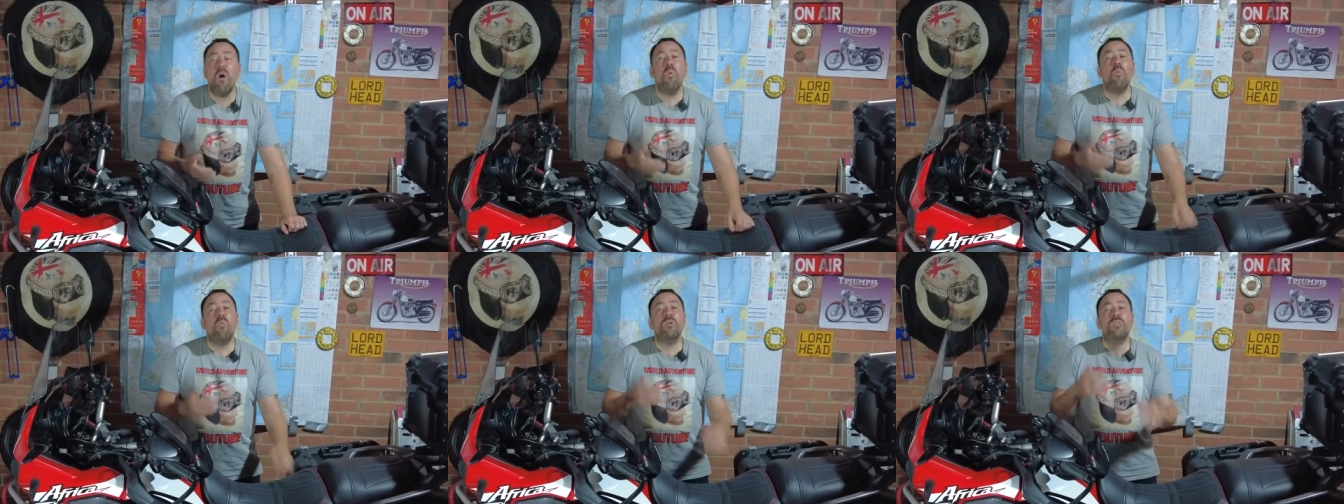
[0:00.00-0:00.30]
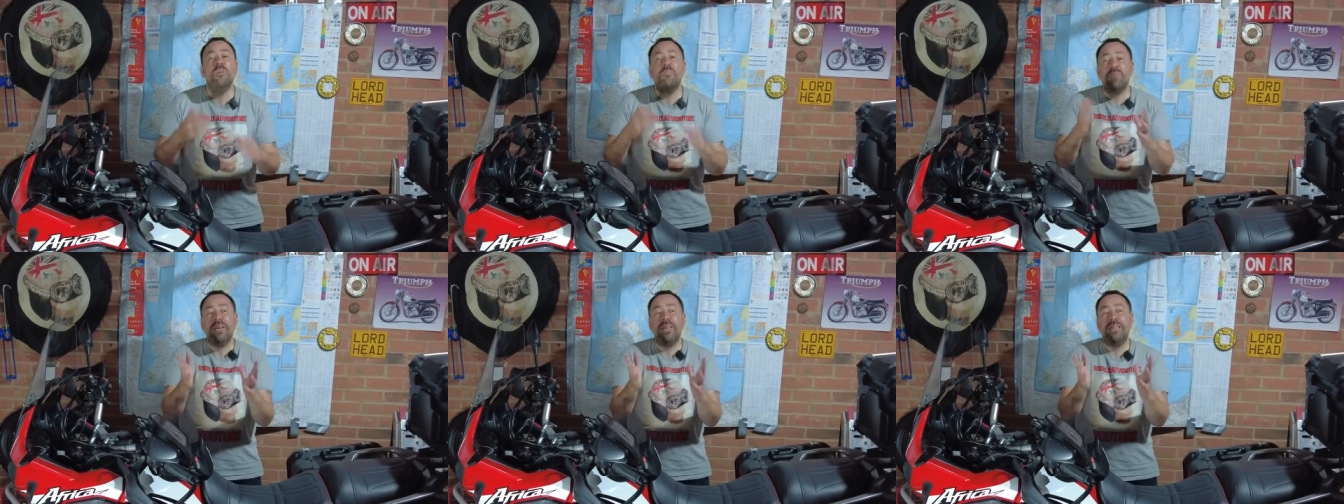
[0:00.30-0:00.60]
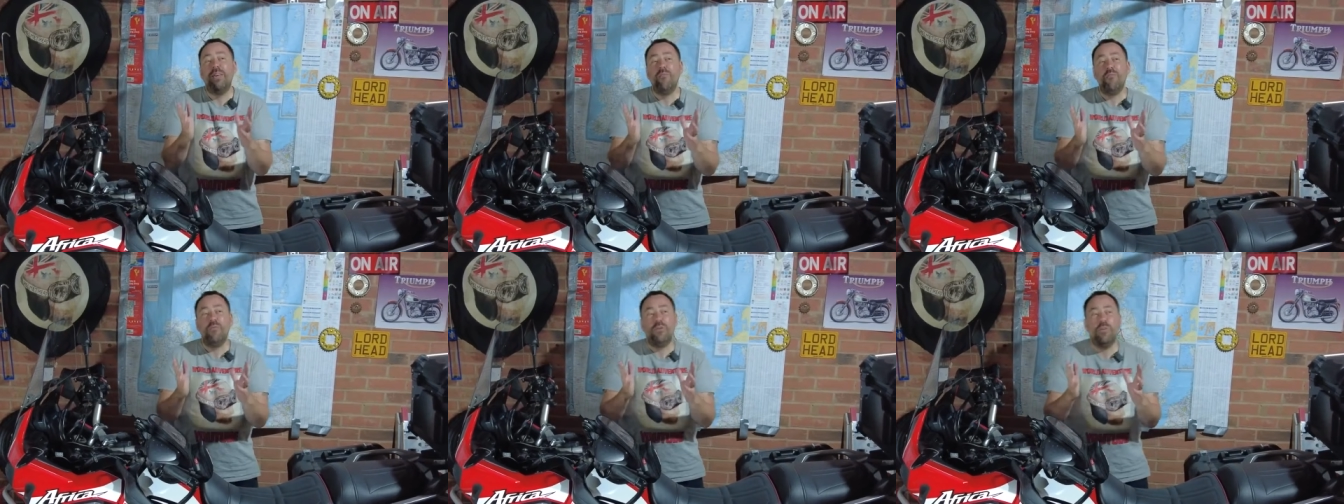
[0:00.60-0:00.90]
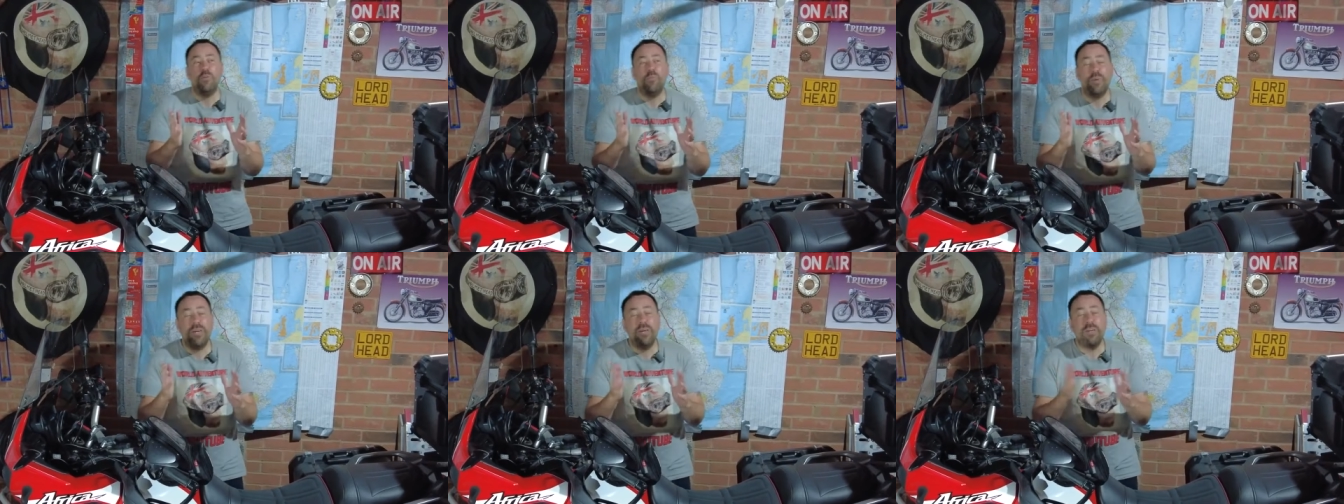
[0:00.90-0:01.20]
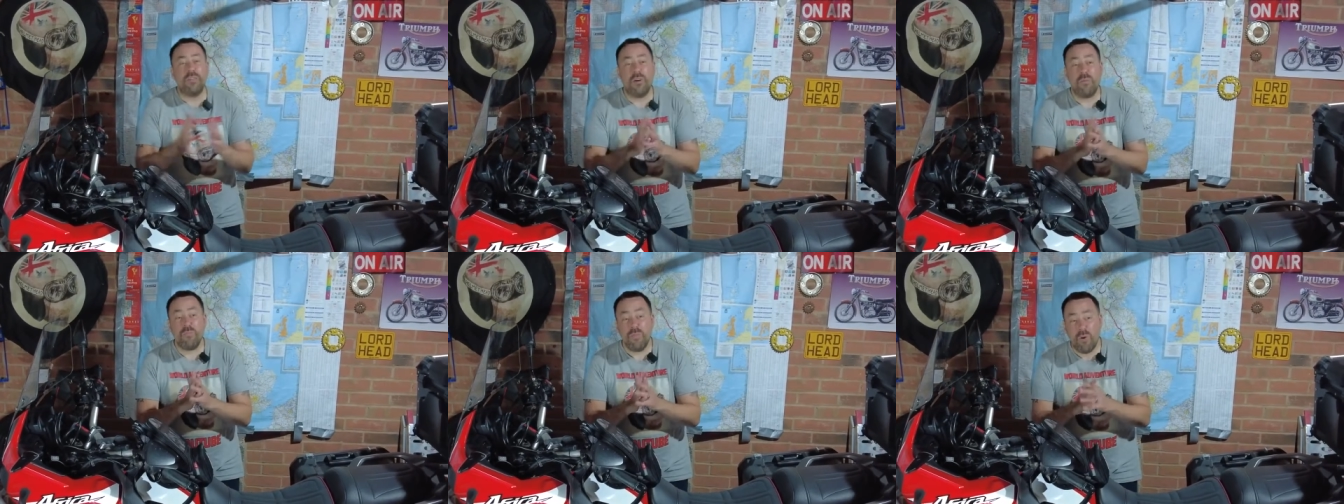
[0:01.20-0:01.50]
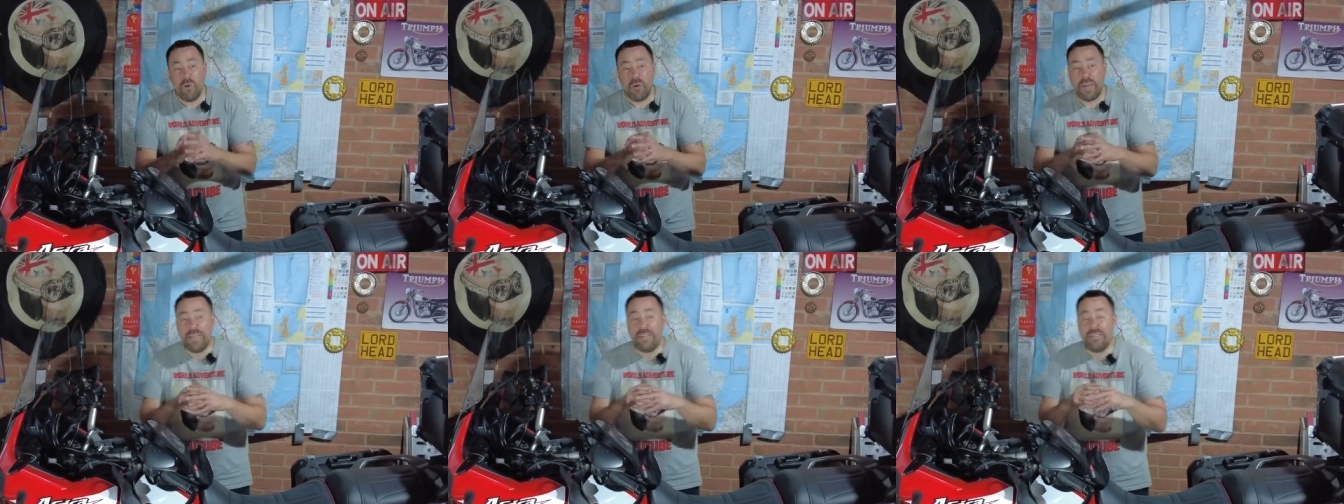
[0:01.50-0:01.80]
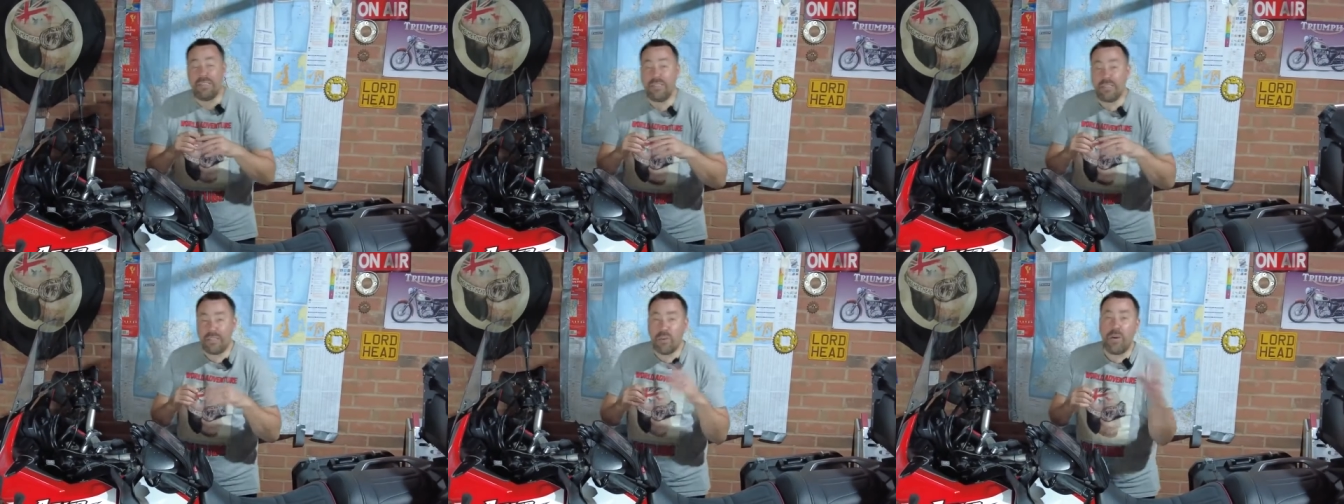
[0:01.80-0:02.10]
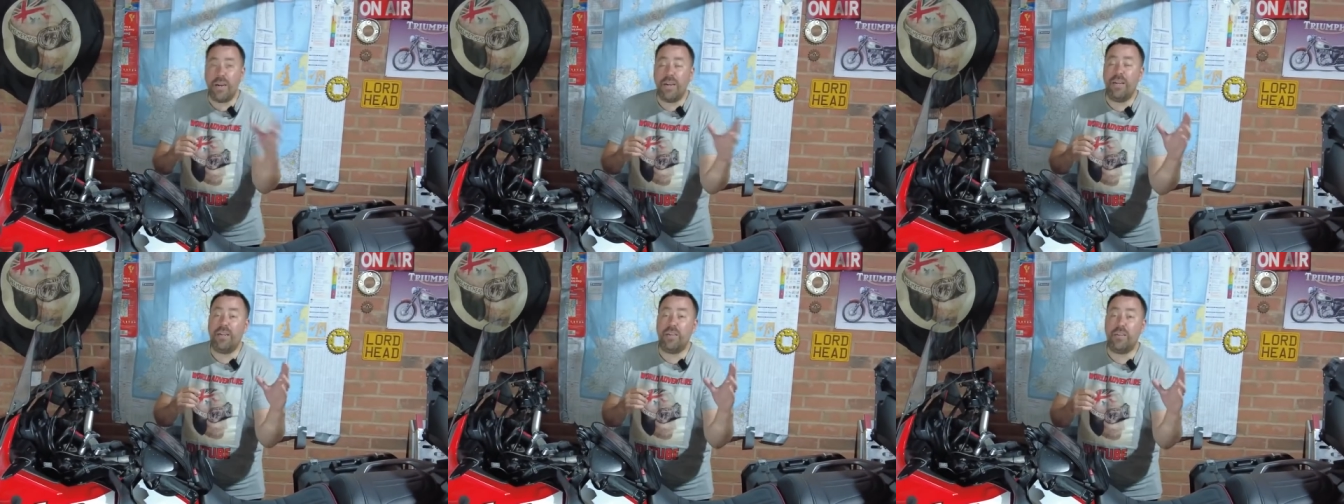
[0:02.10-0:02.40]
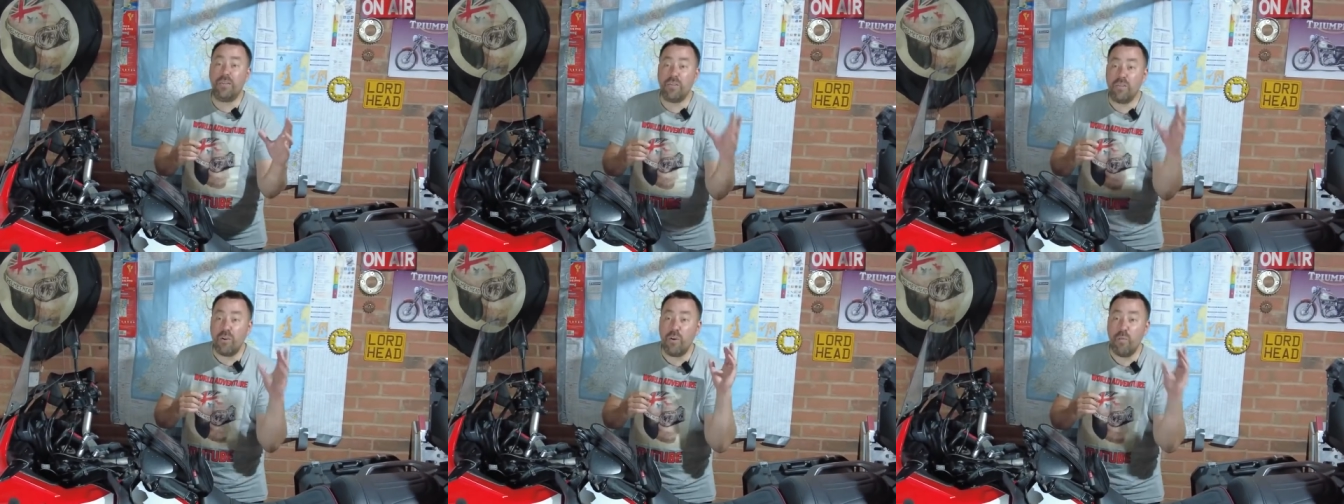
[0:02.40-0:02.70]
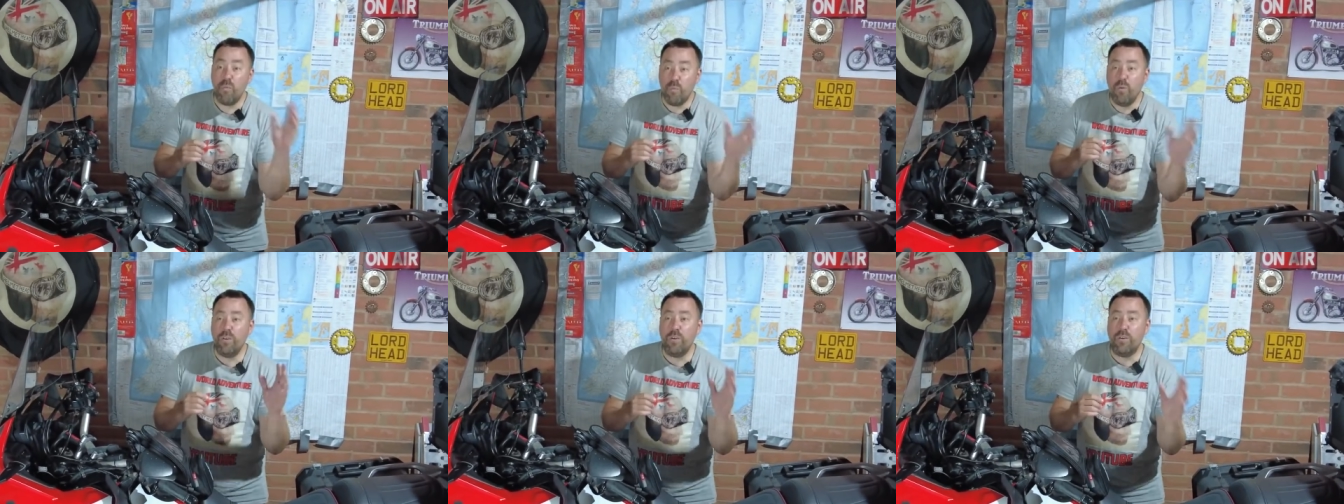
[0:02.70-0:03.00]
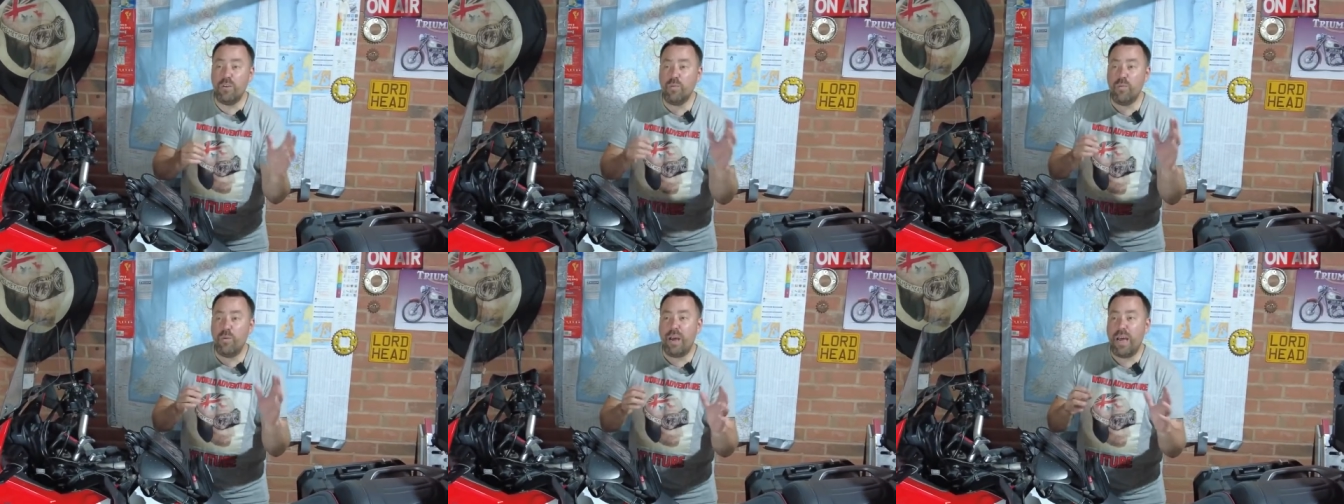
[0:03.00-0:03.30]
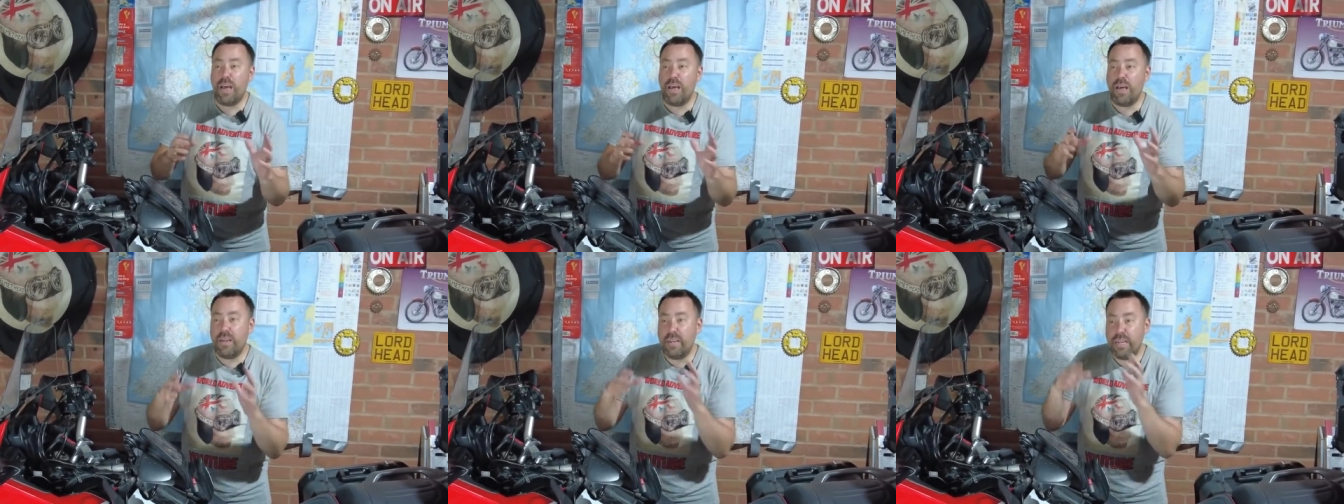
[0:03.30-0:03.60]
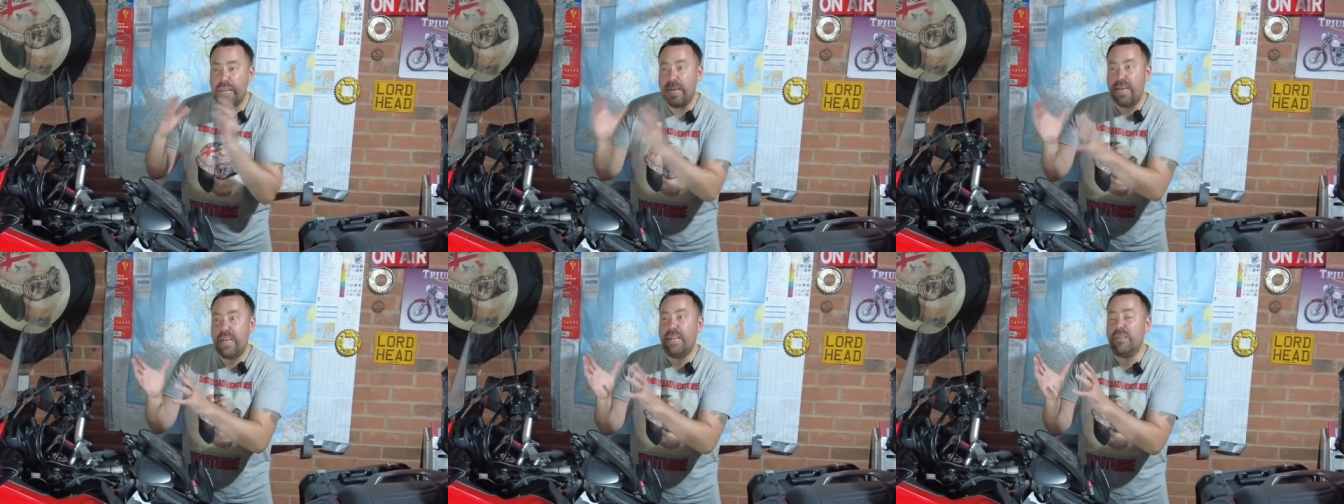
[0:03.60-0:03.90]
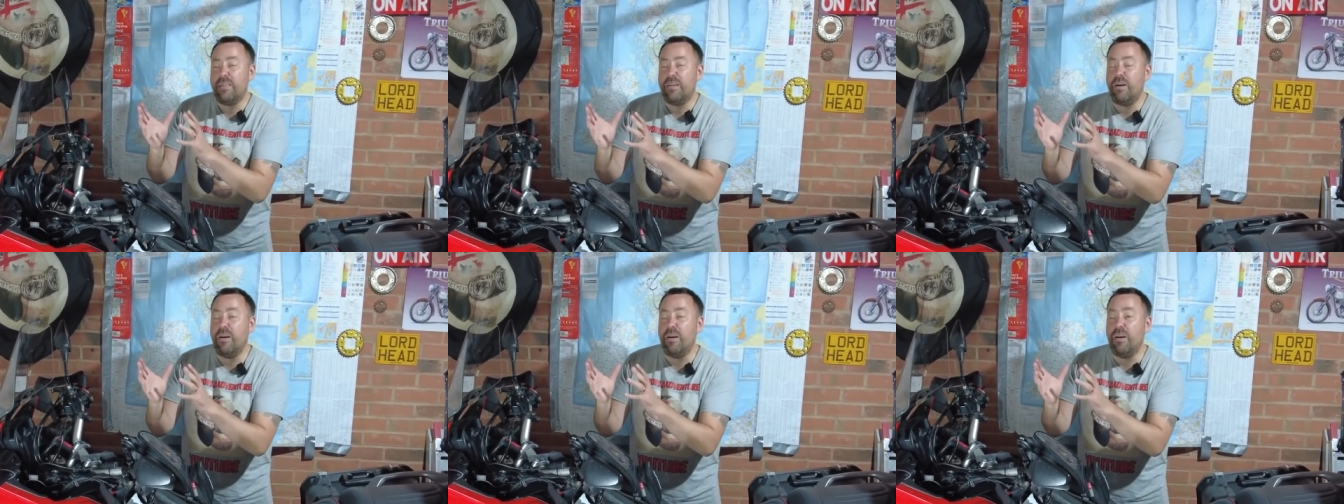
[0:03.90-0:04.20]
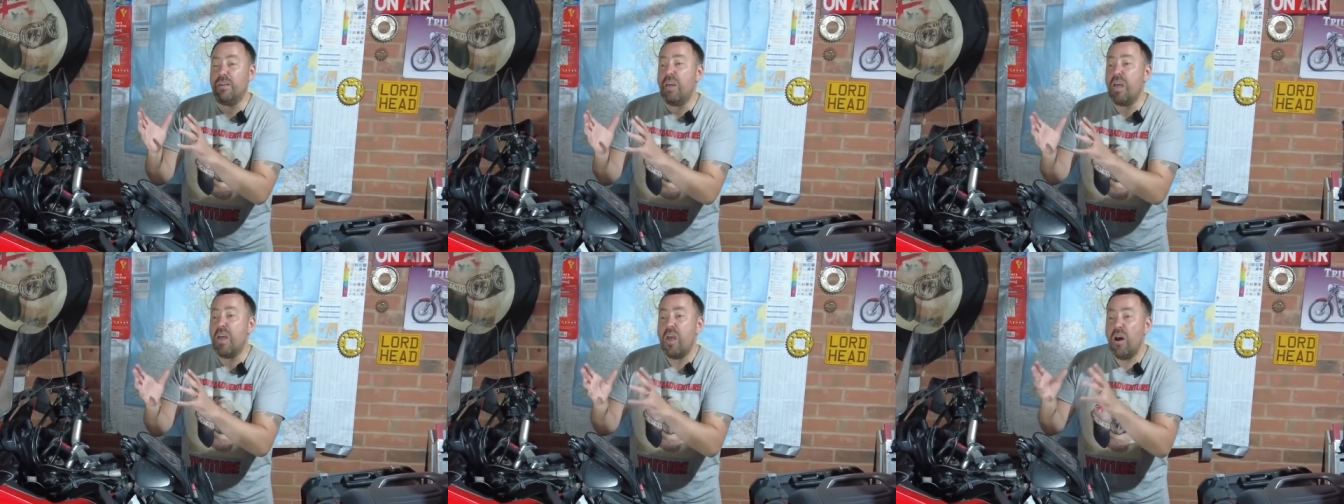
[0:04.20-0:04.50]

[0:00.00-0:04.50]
What's the big difference? Because I'm not into cycling, so I don't want to wear a leotard.